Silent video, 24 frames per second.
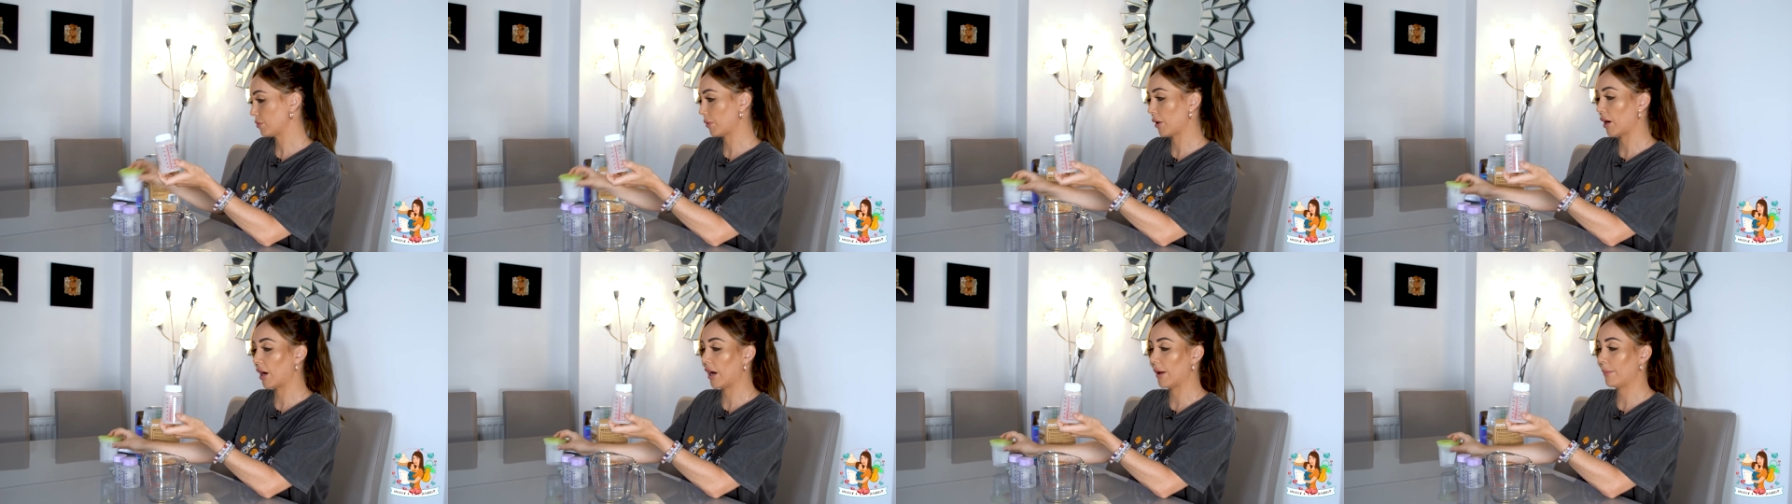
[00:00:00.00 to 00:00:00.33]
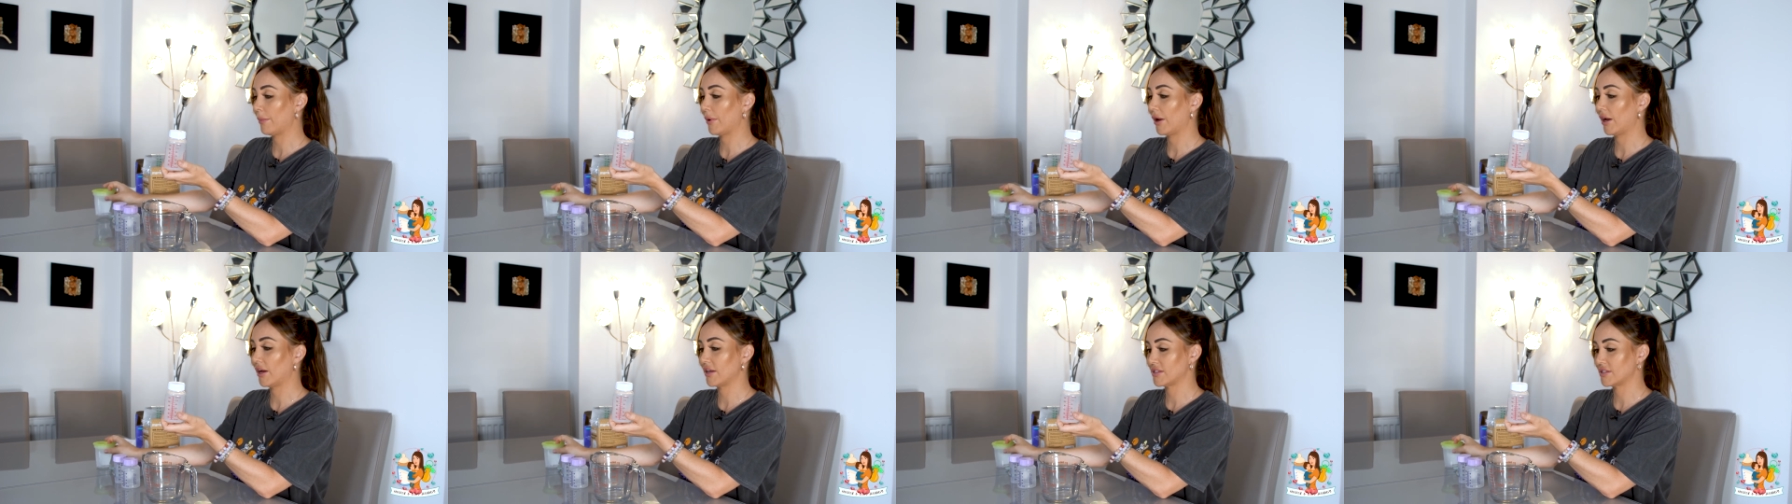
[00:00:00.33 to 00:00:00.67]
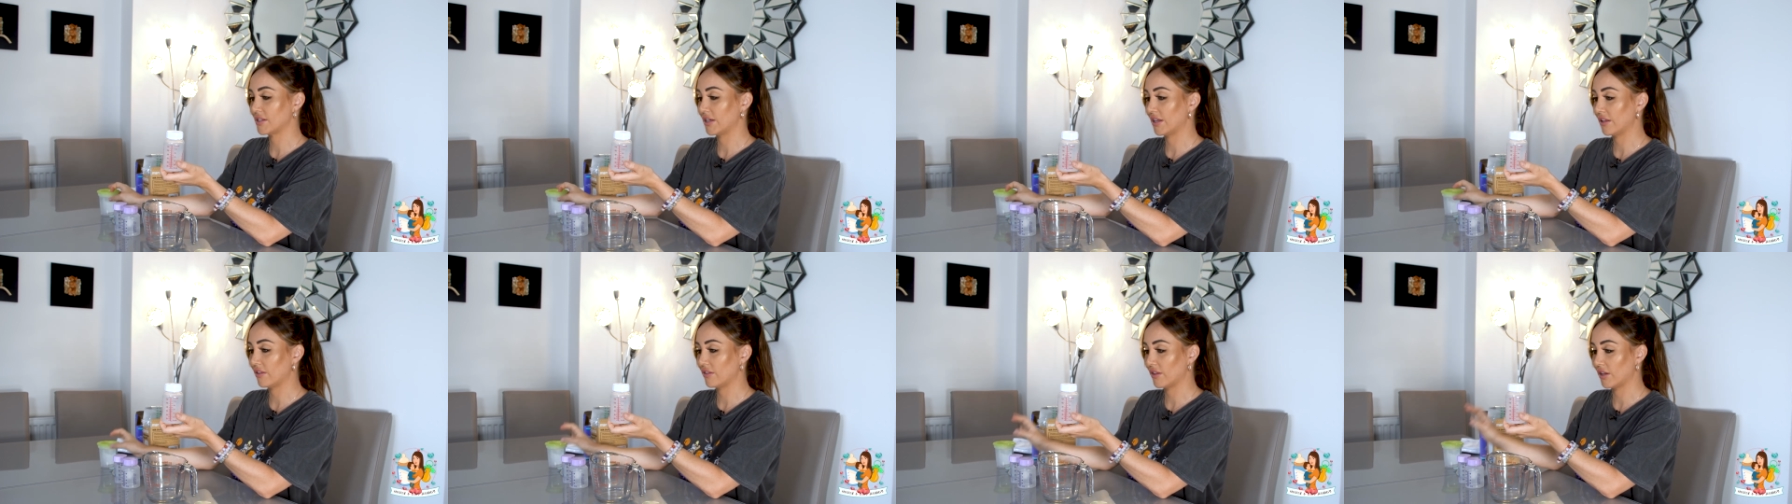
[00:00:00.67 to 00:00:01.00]
But I
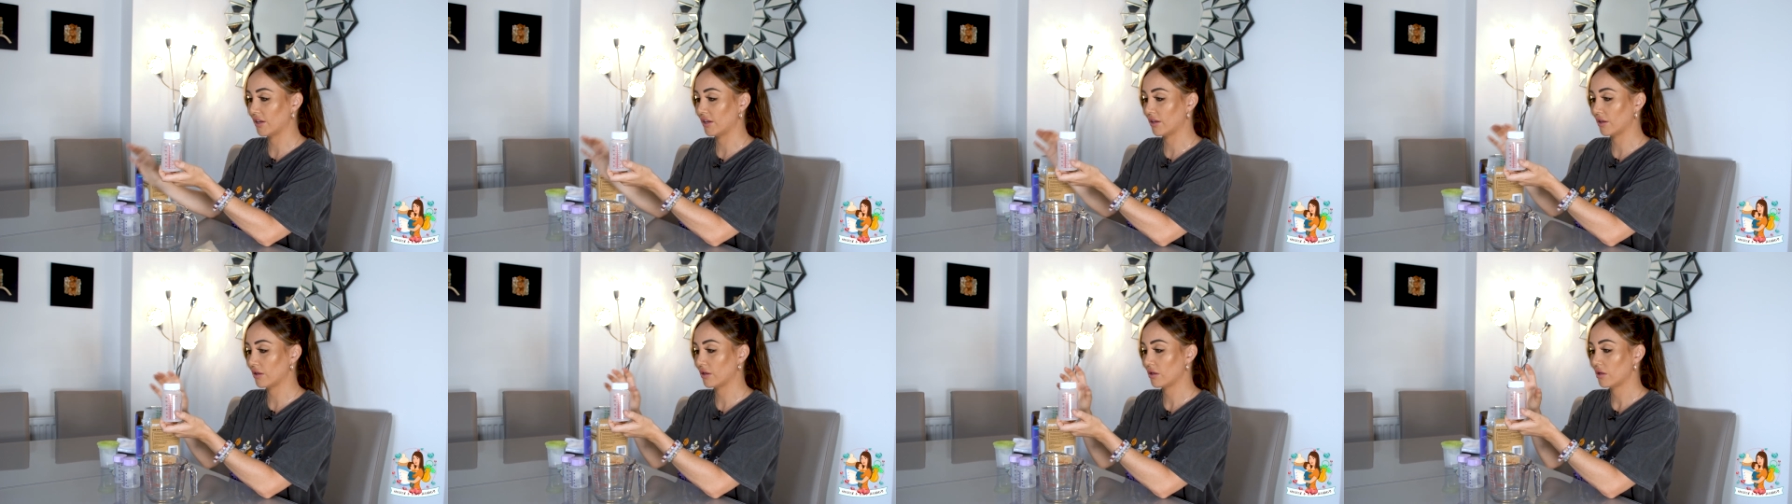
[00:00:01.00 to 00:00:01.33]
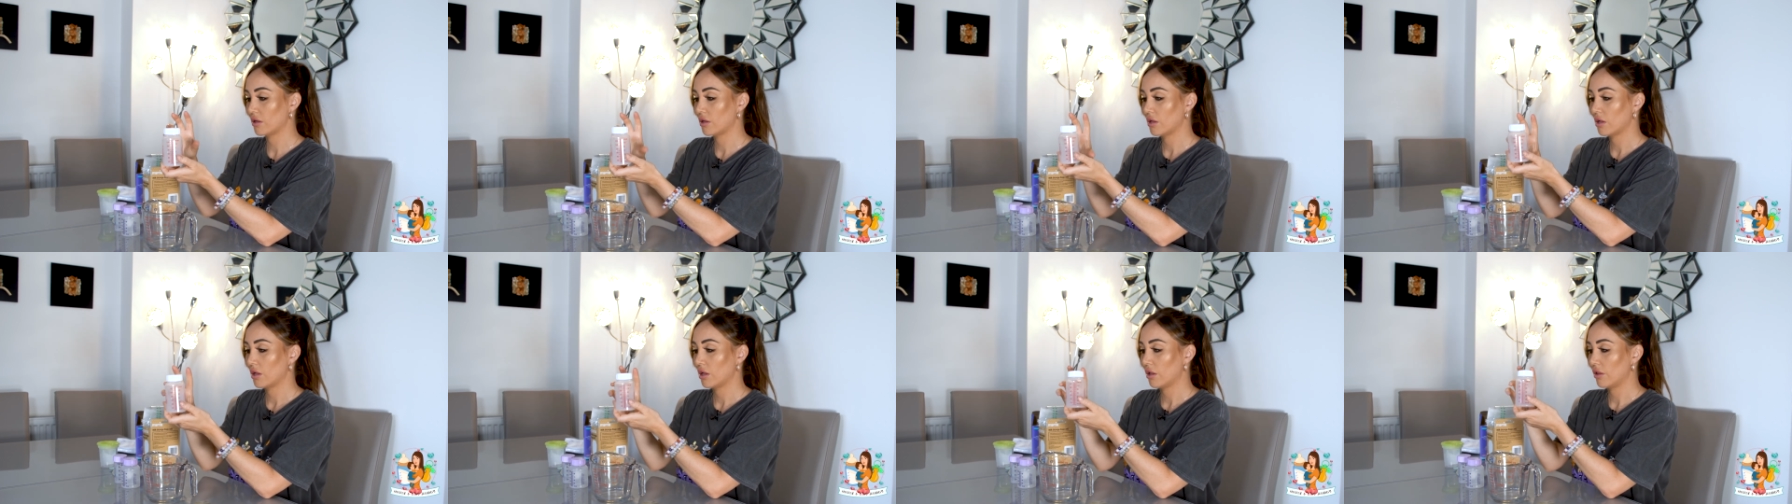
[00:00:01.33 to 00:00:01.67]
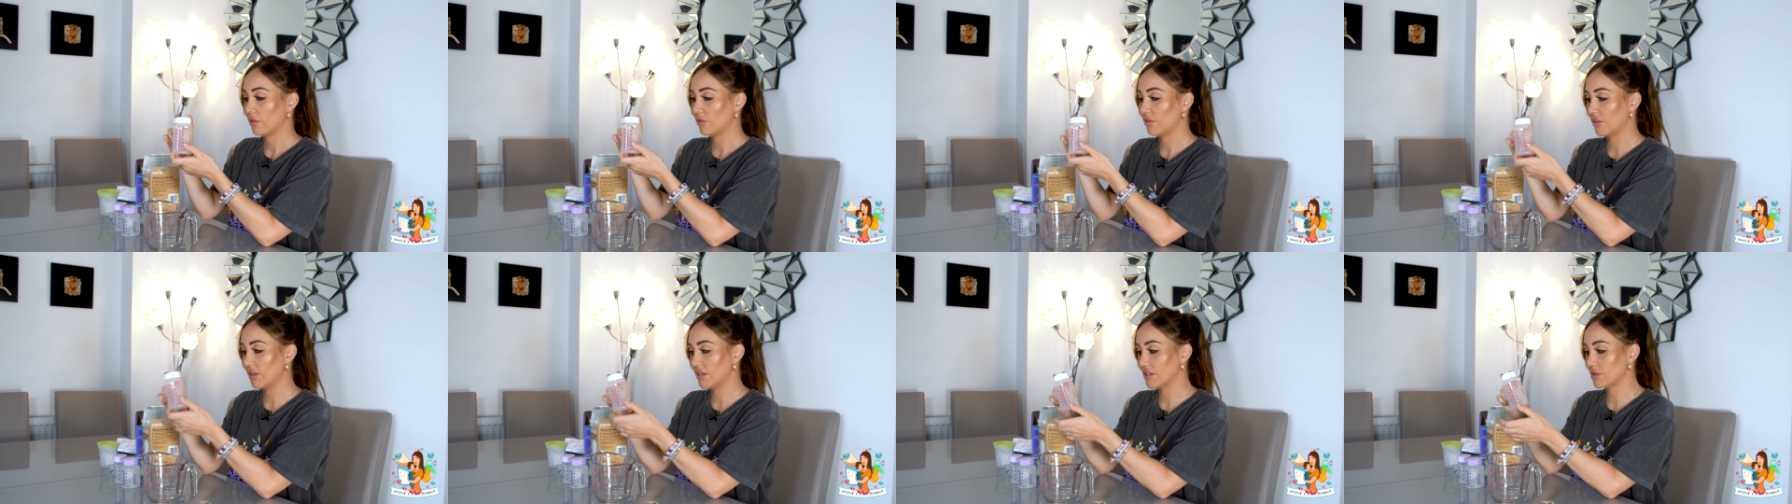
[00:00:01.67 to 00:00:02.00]
personally think
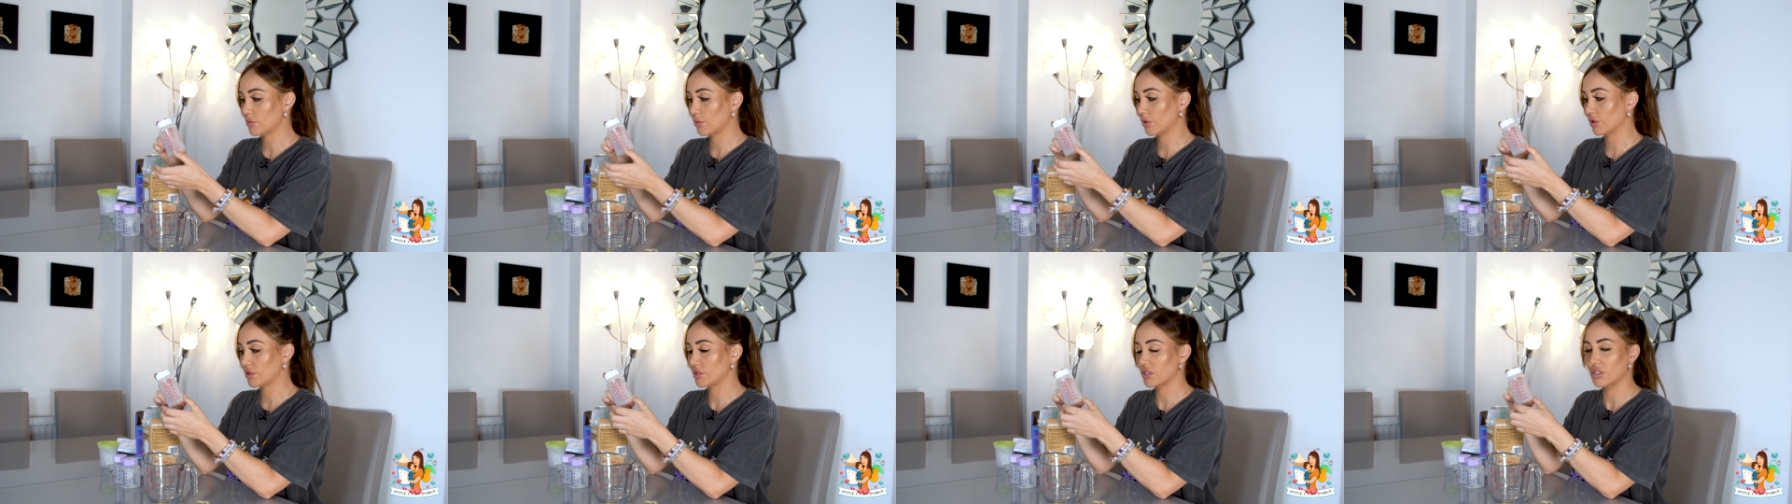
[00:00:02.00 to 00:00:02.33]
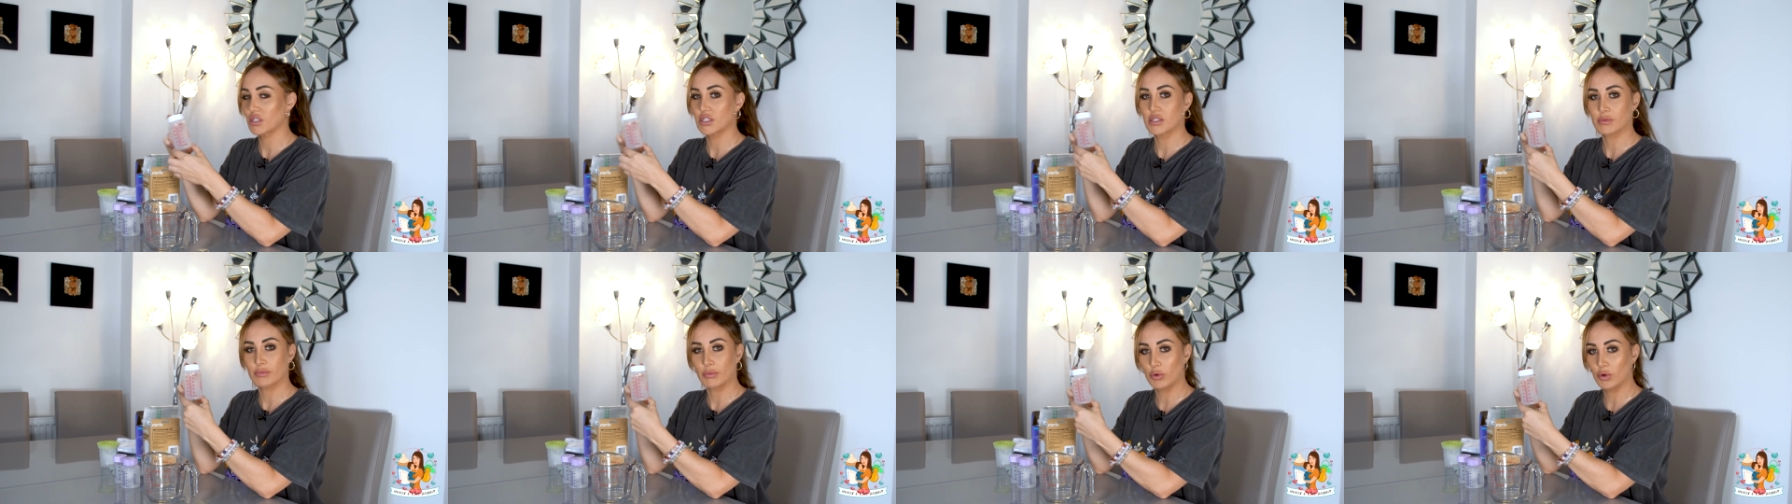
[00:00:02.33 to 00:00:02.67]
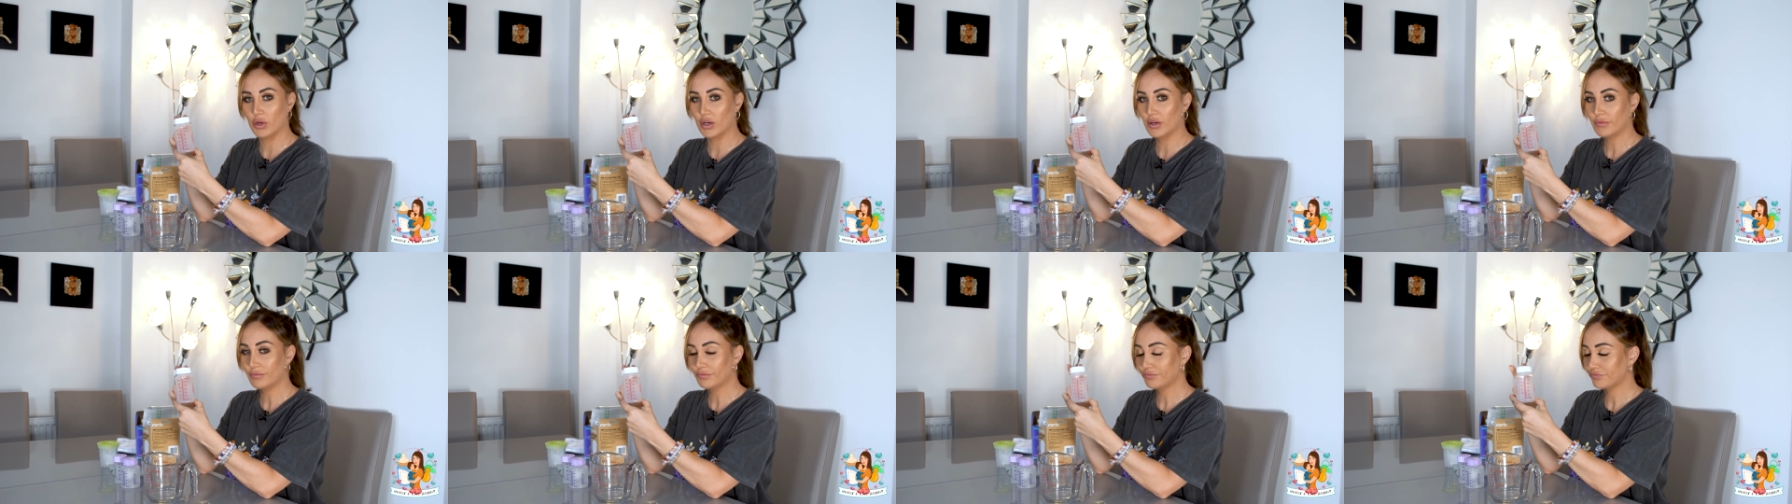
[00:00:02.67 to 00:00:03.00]
these ones are
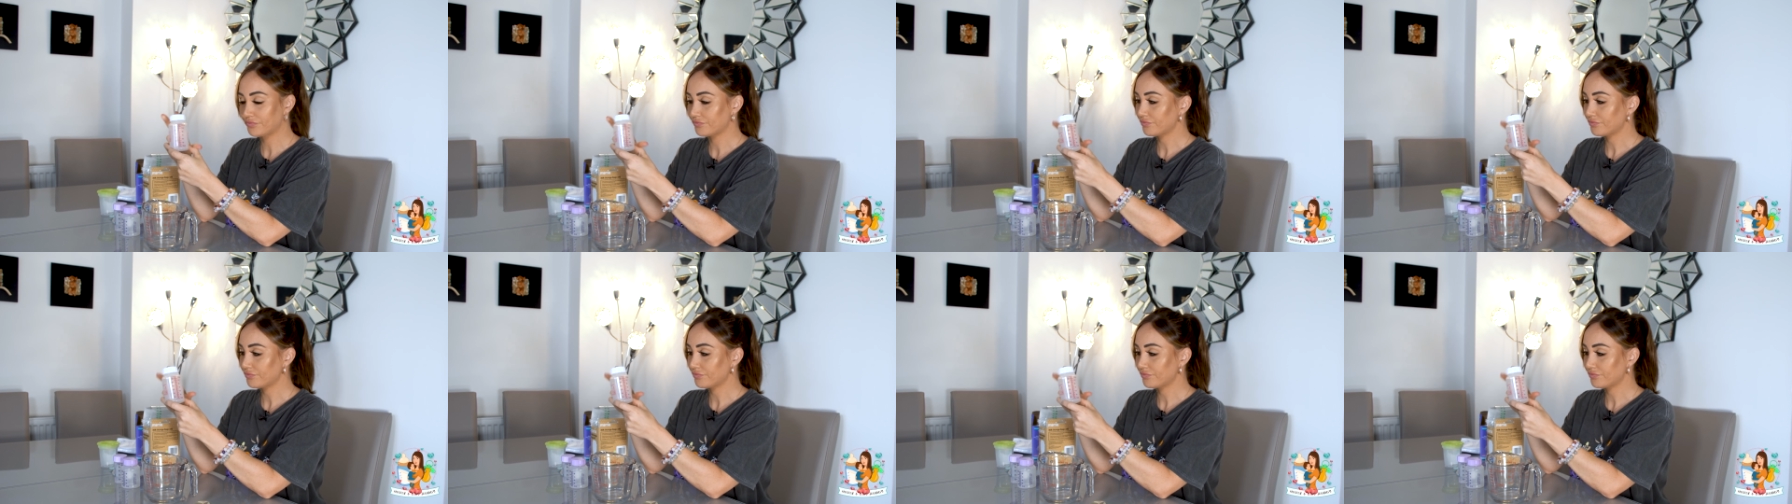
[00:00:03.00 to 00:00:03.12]
smaller